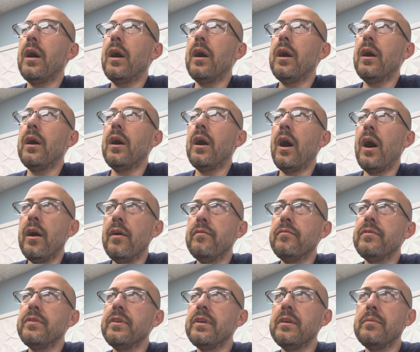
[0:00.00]

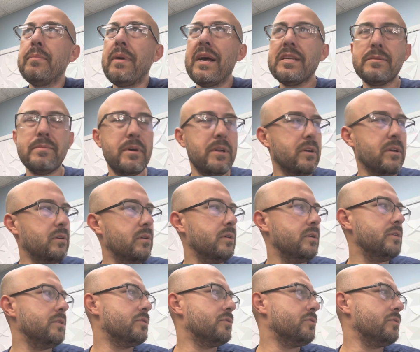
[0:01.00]
of the past medical
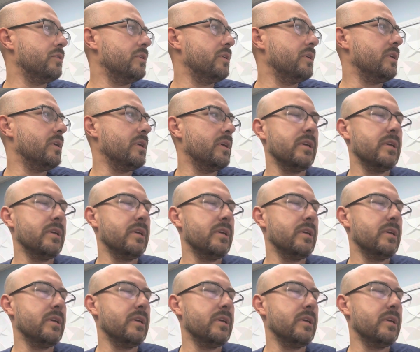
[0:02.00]
history